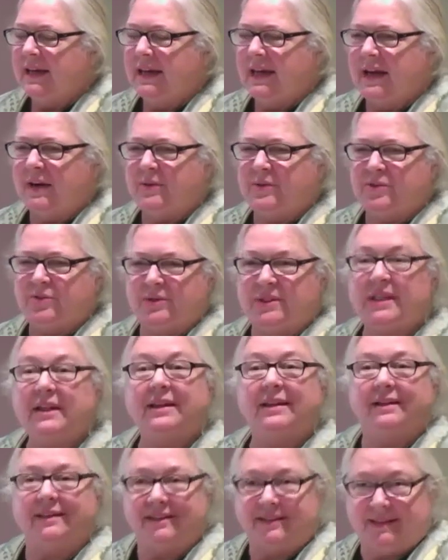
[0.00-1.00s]
I was
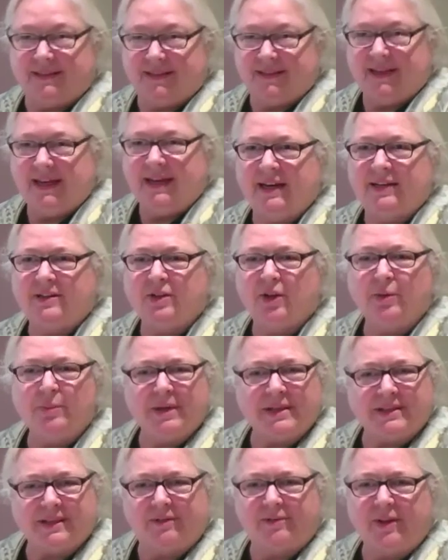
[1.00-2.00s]
ridiculous. I told
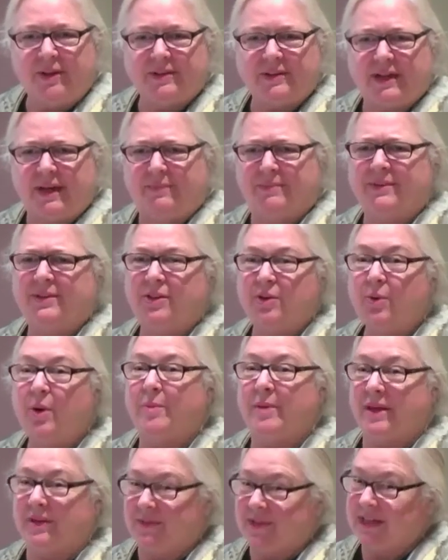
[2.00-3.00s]
myself all the time, you are
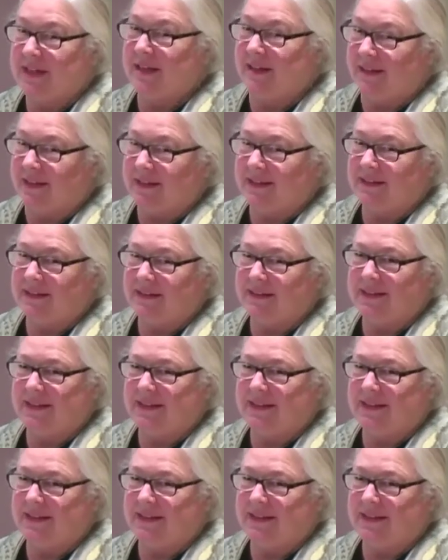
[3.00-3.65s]
being ridiculous.